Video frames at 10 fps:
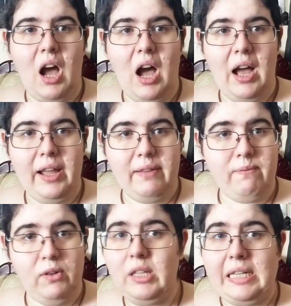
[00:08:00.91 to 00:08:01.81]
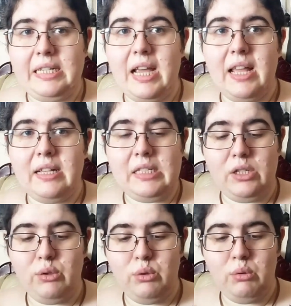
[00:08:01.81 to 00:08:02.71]
I fully intend
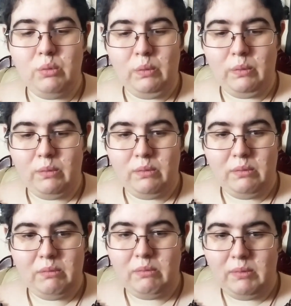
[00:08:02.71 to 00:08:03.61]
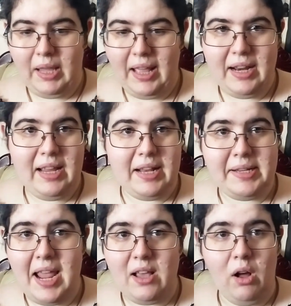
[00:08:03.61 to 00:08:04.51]
to edit and
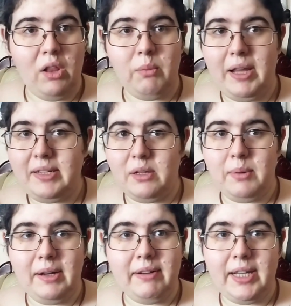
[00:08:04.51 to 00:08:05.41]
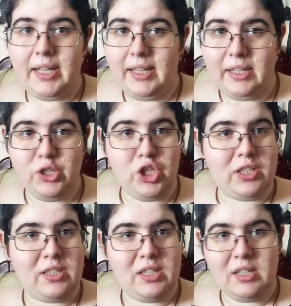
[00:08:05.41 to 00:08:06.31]
take all the way to querying and
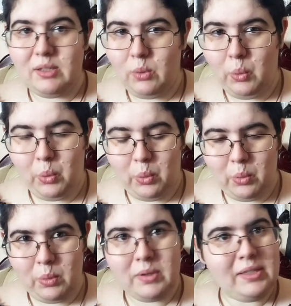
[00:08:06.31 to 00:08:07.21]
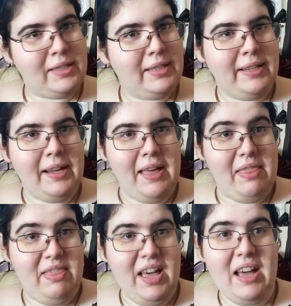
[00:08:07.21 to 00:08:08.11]
just, whew,
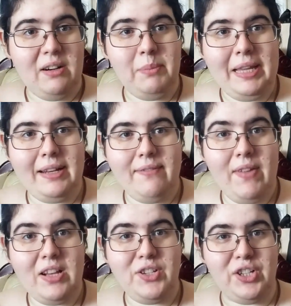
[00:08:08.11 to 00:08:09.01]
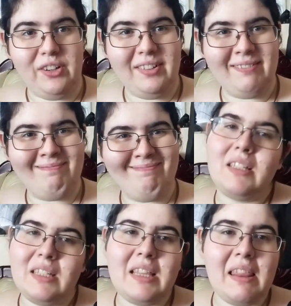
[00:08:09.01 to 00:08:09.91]
that'll be an adventure.
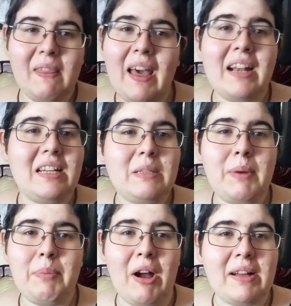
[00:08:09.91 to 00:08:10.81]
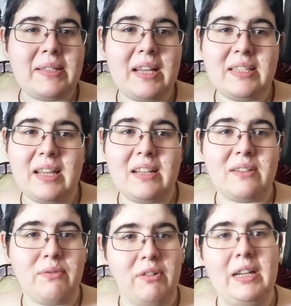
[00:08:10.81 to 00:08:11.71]
That is my process as
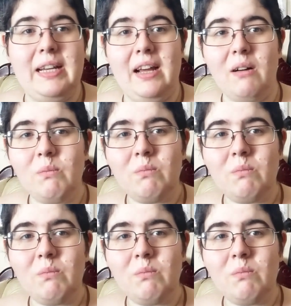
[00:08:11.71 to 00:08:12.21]
of right now.